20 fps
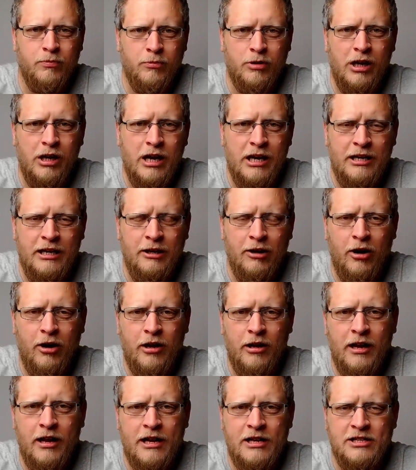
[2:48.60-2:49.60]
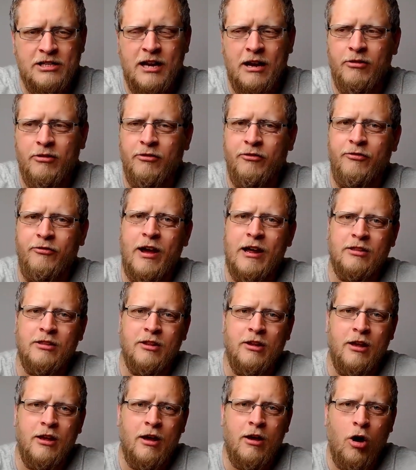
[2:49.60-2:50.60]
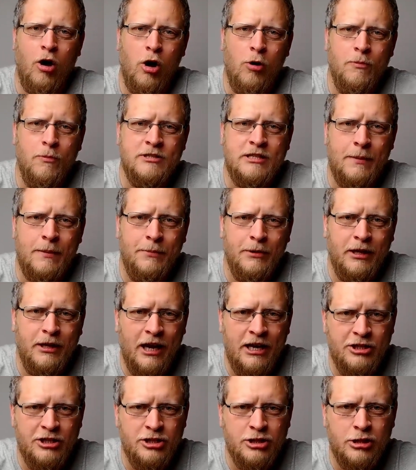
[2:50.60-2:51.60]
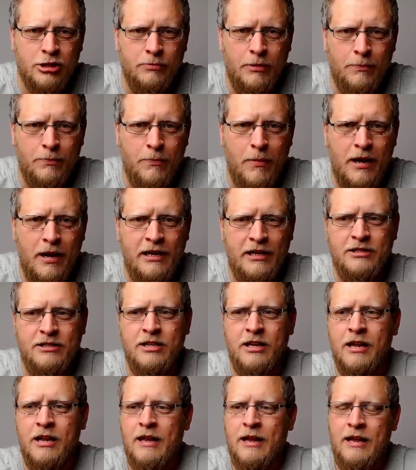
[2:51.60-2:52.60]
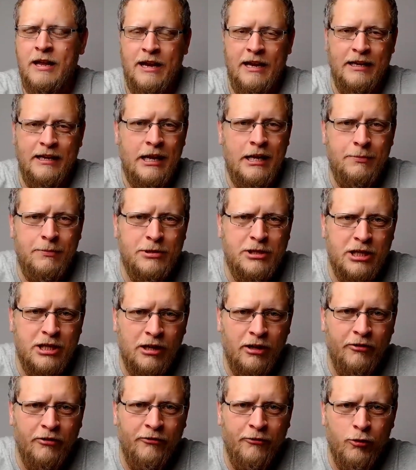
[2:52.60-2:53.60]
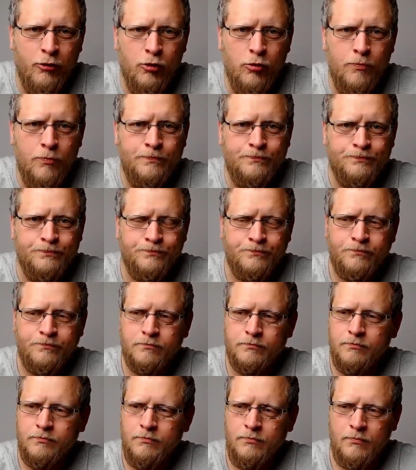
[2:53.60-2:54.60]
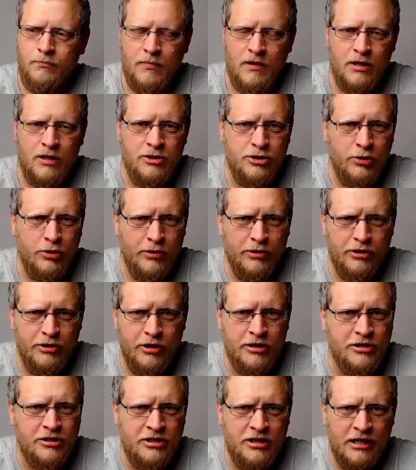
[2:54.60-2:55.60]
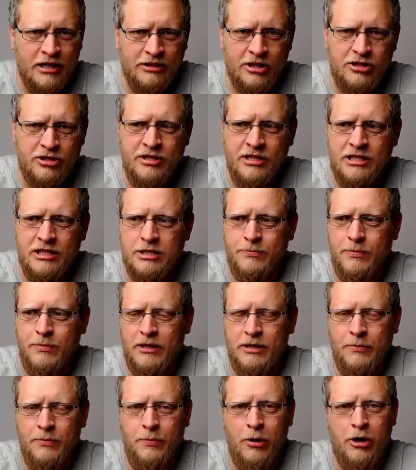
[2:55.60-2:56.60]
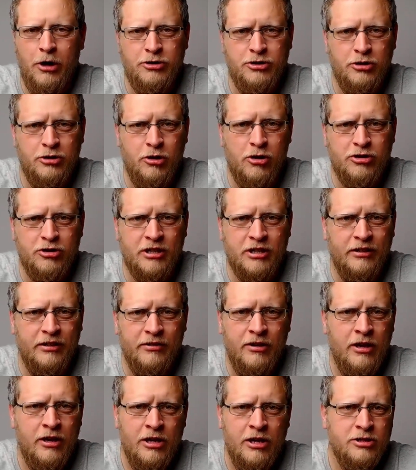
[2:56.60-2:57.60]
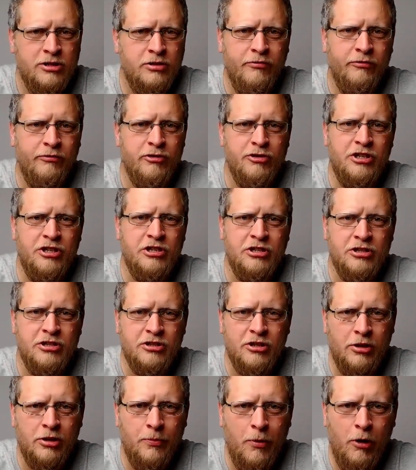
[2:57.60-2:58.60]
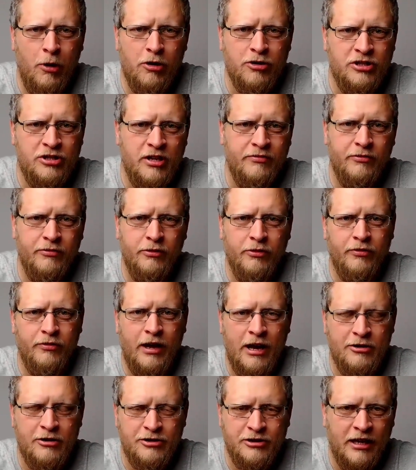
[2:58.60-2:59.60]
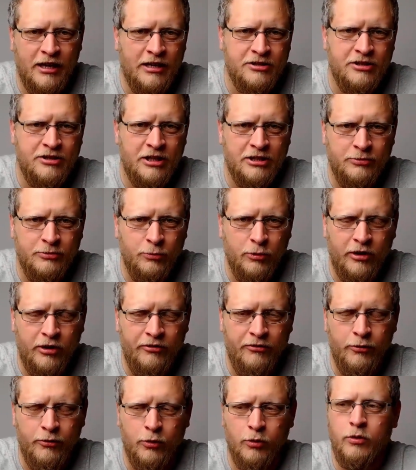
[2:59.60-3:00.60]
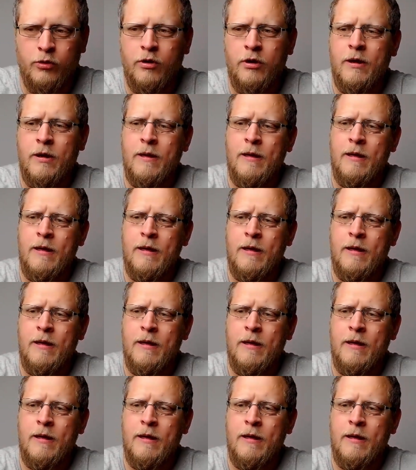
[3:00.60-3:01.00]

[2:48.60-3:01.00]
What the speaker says: clearly lays out the fact that homeless applications can be made in any particular form. So as I say, it doesn't need to be the person asking for assistance under Part 7 of the Housing Act, Section 184.